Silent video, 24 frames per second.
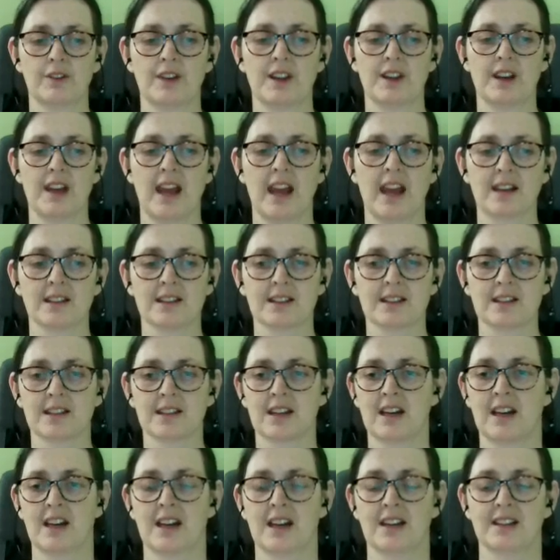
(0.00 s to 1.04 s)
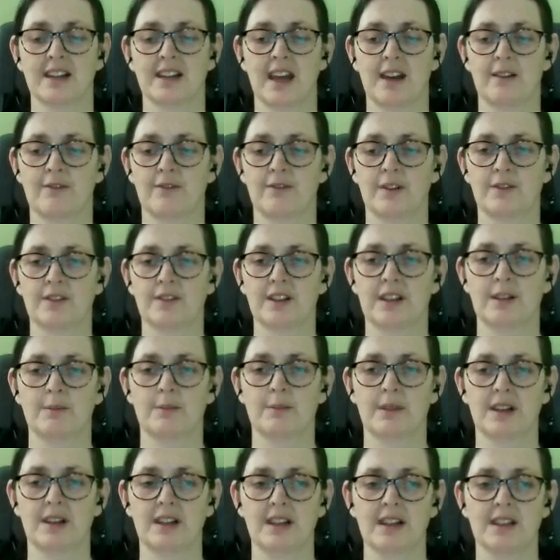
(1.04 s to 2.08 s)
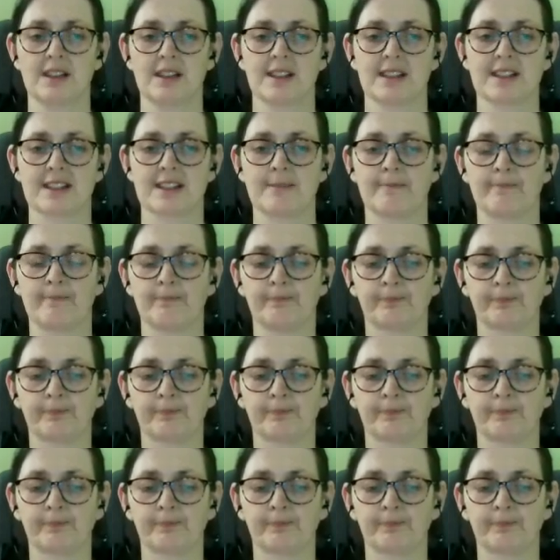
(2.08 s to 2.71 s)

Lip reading: for the next 10-15 minutes.